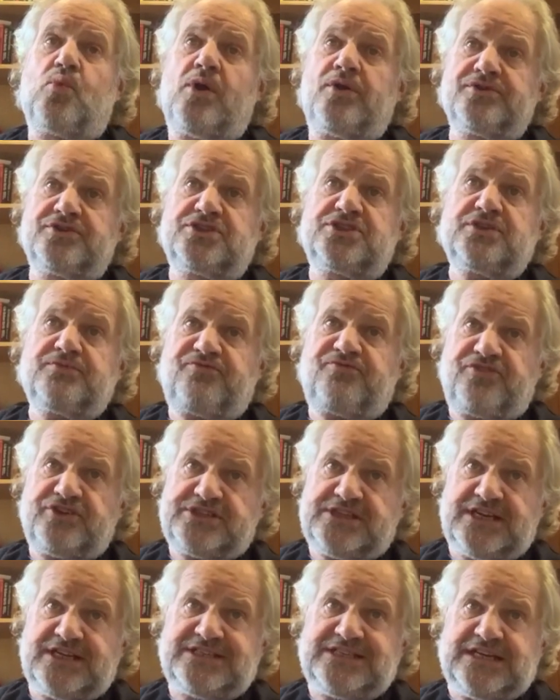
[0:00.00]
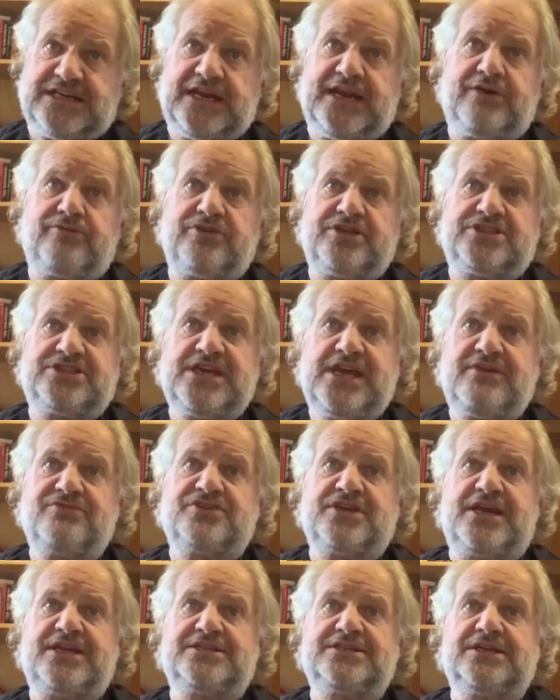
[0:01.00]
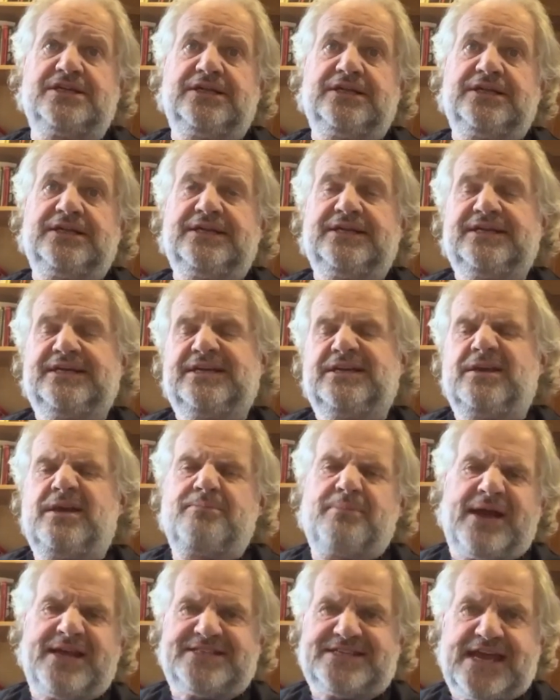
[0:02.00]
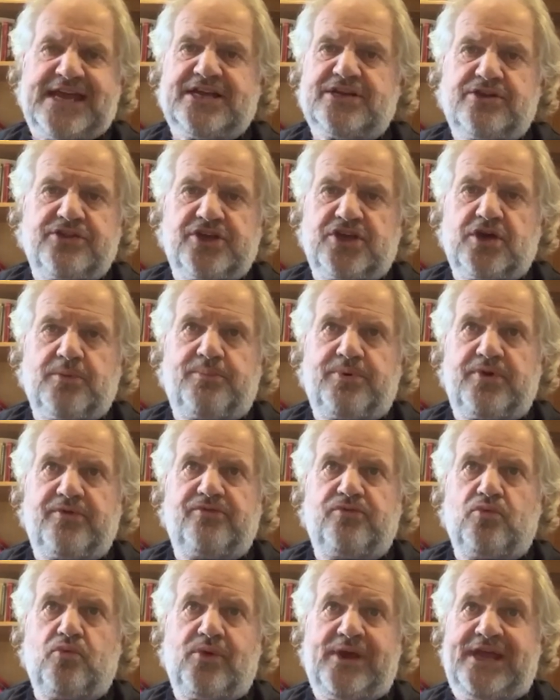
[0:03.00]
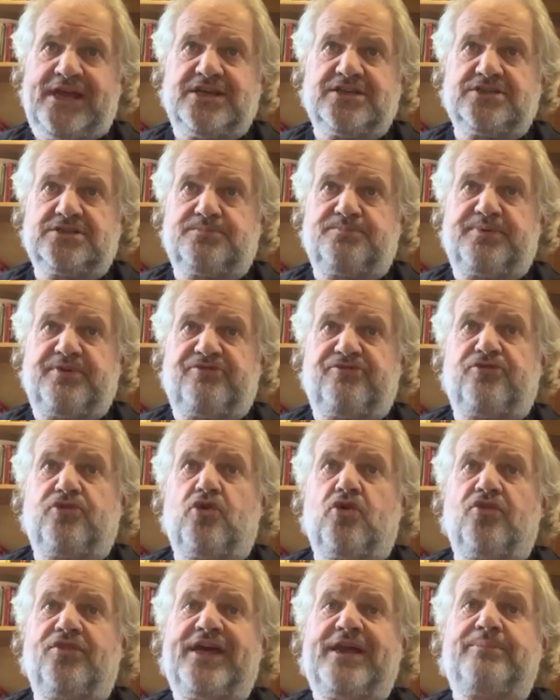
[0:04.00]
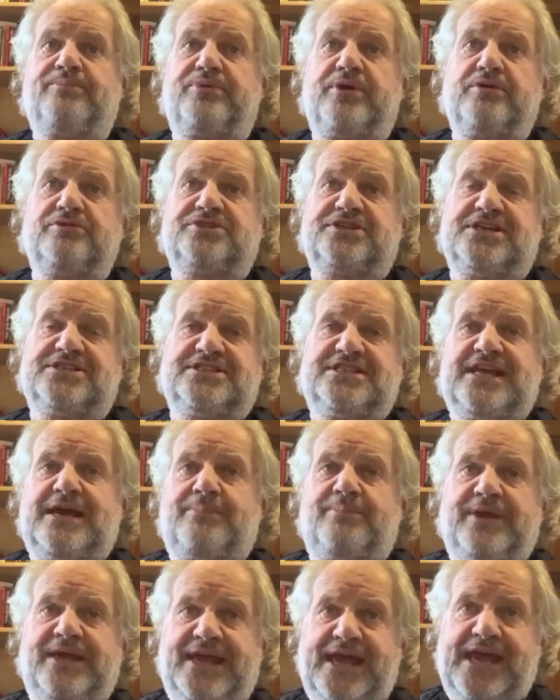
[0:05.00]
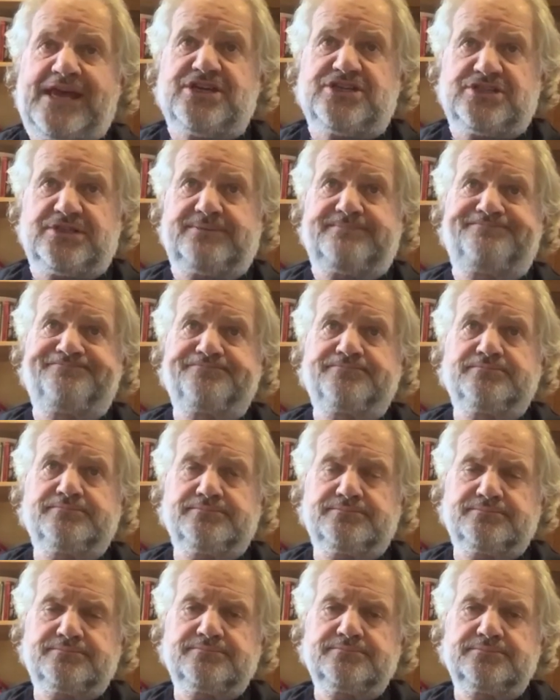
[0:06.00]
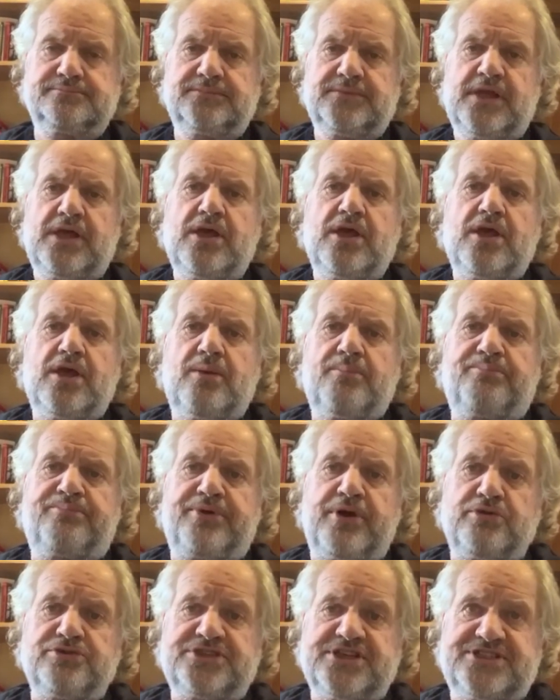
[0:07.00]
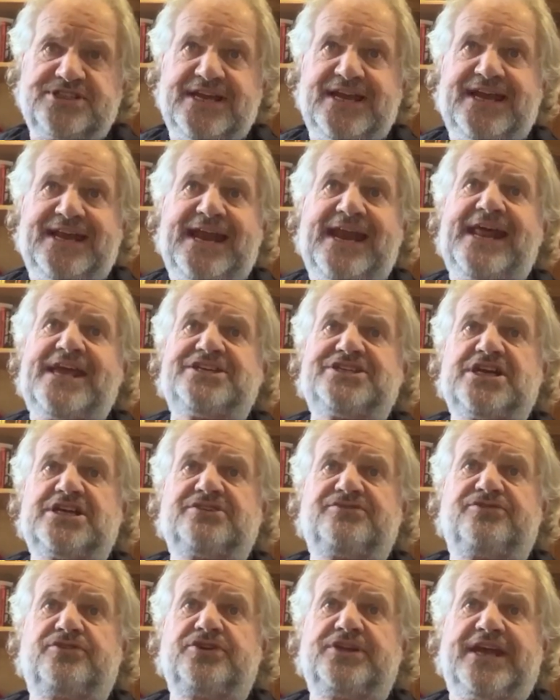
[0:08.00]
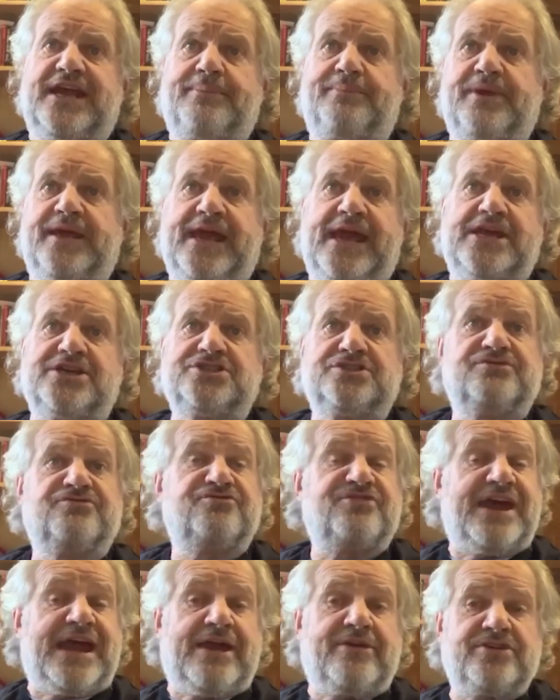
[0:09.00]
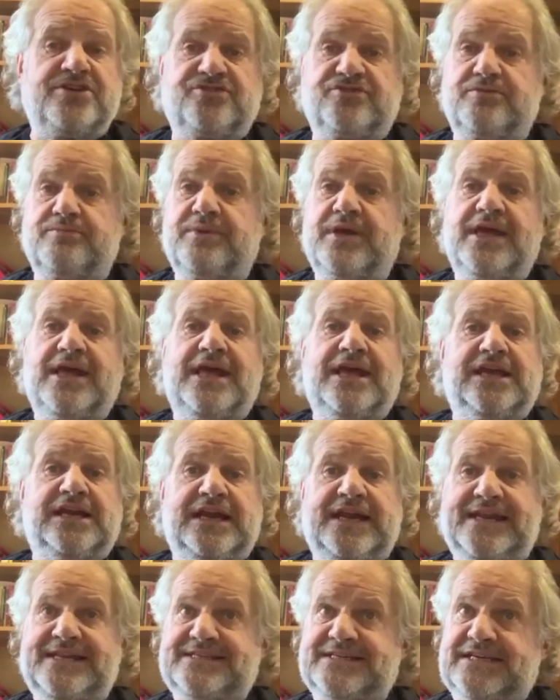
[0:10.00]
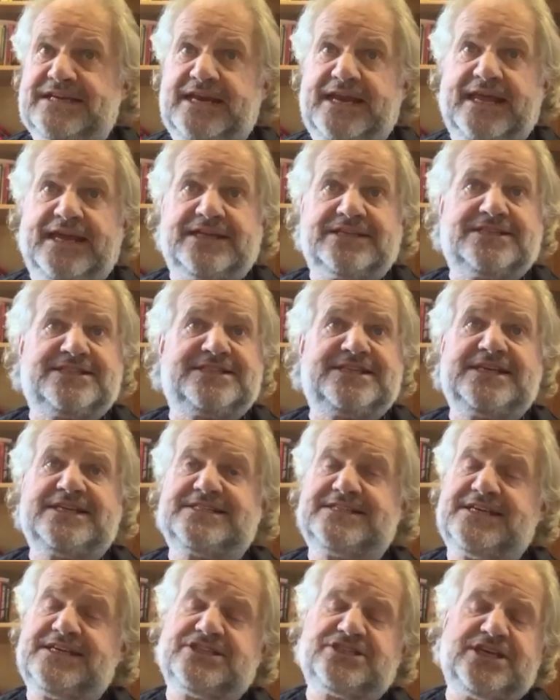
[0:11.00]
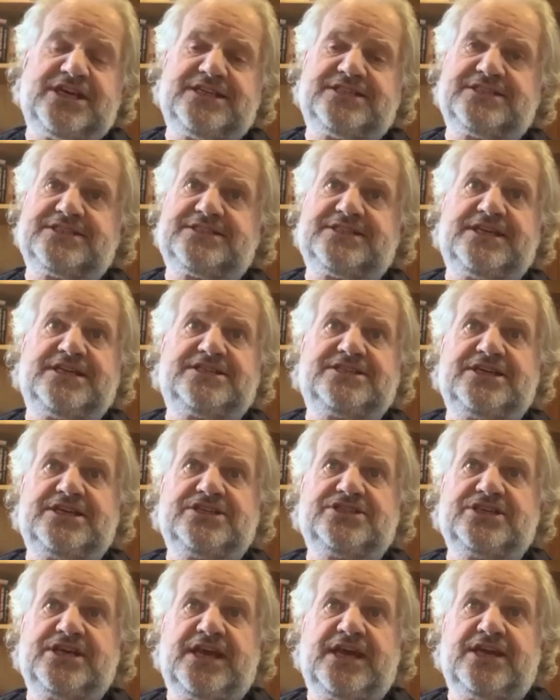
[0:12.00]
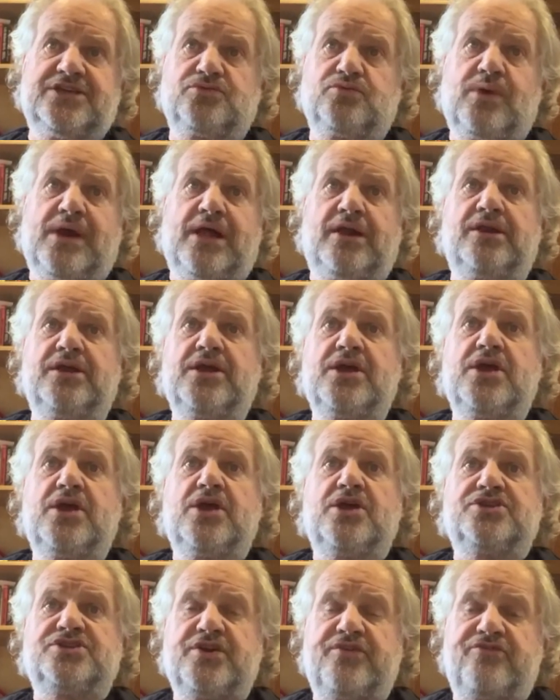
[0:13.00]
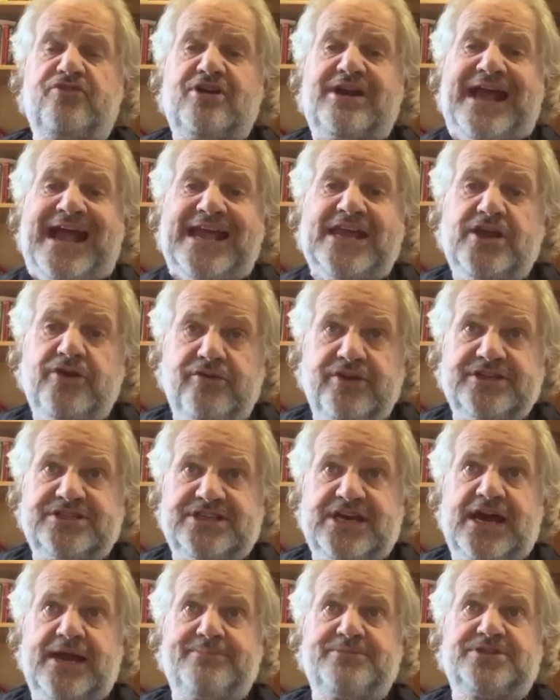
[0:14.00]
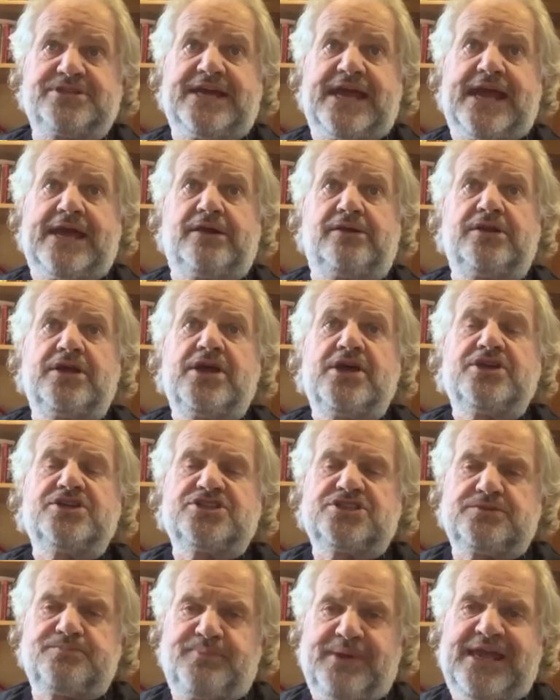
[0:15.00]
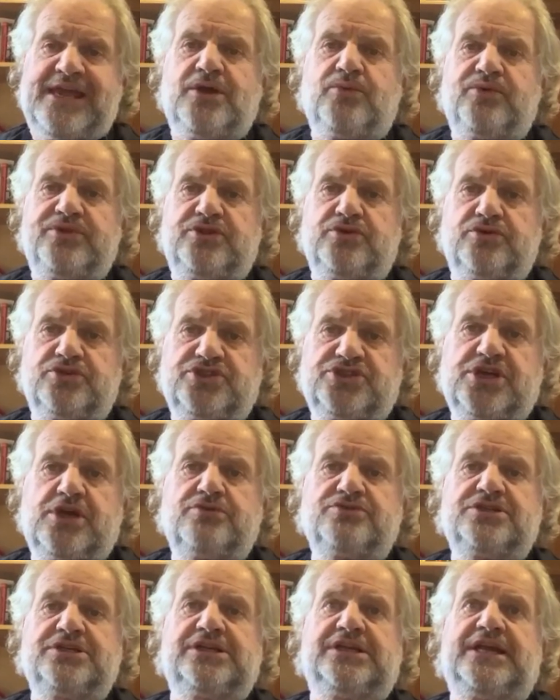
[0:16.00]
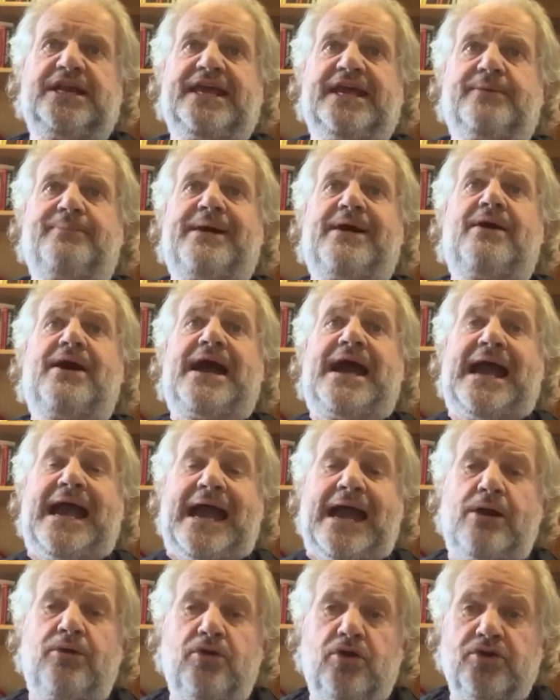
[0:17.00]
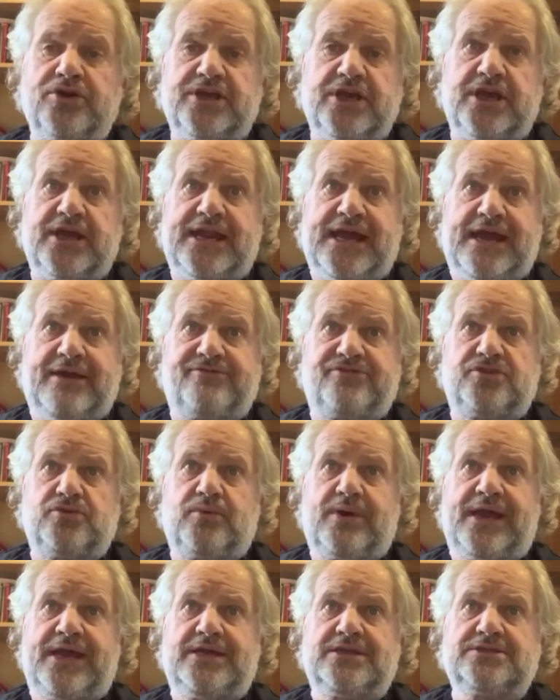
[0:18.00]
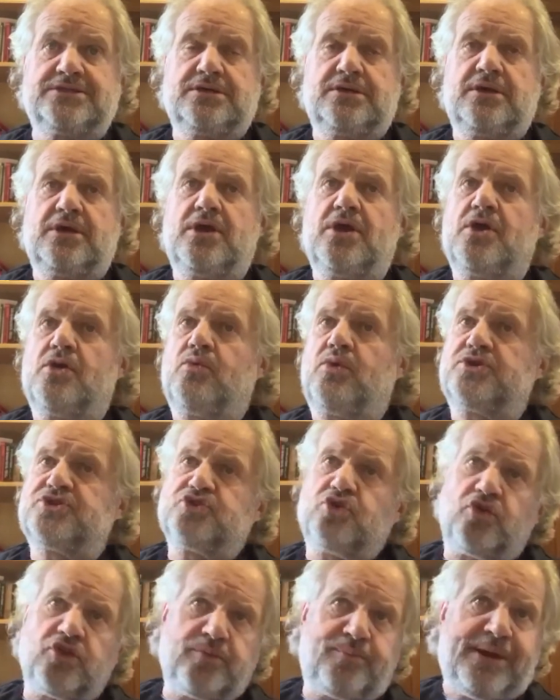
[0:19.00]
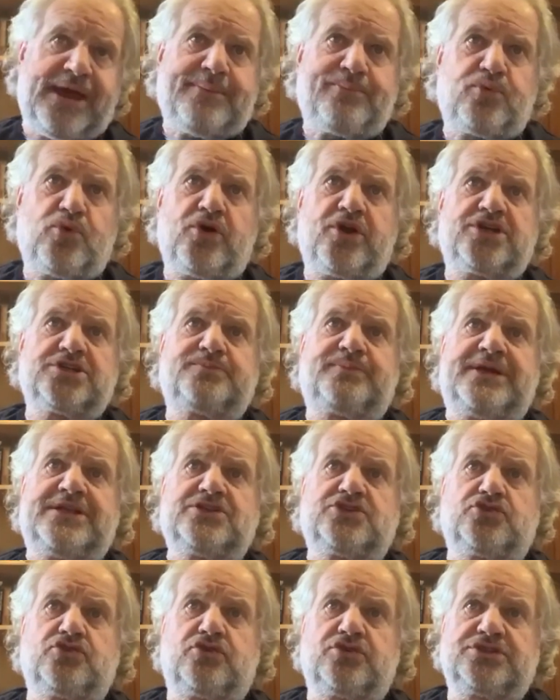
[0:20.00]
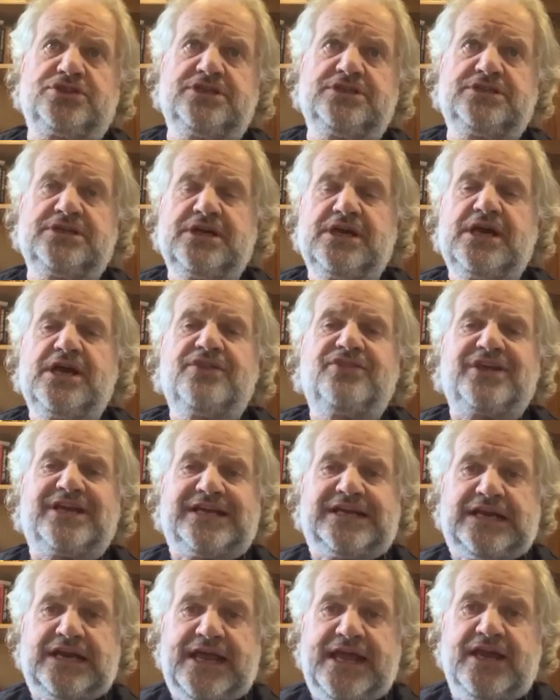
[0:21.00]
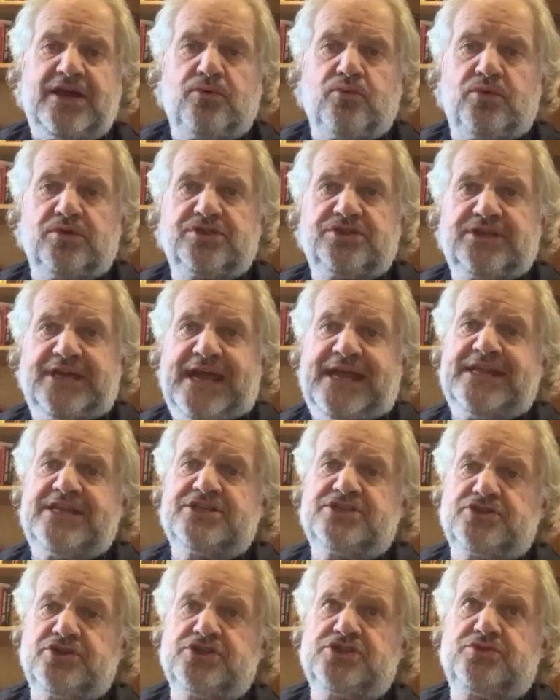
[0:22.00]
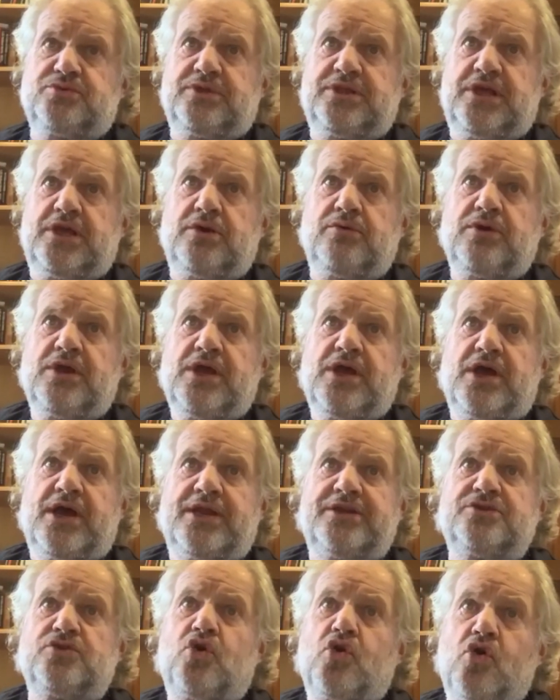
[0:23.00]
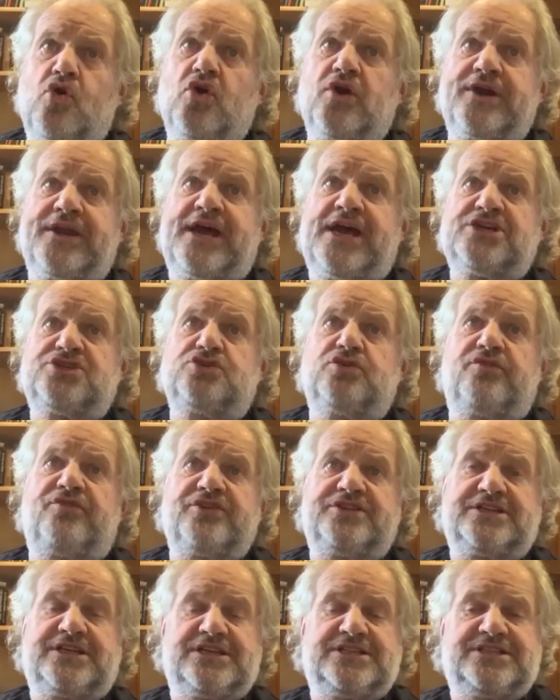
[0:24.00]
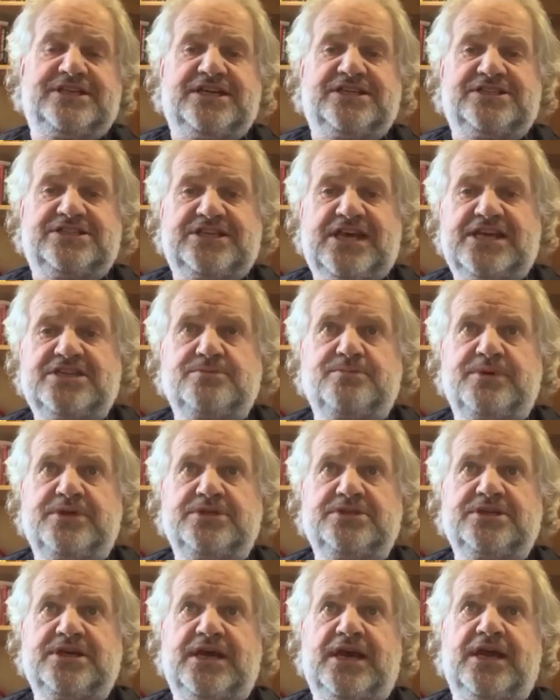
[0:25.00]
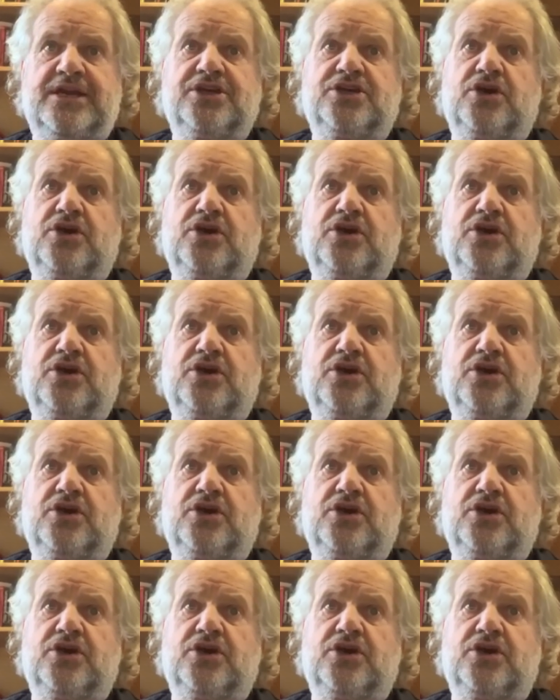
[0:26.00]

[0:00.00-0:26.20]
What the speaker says: once the fertility clinic receives it, it might take another couple of weeks before they process the application. Processing an NHS funding application varies from clinic to clinic and CCG to CCG as well. So for an accurate timescale, speak with your chosen clinic about how long you're going to have to wait. Once all the paperwork has been sorted, the clinic will get in touch with you and organise your fertility assessment and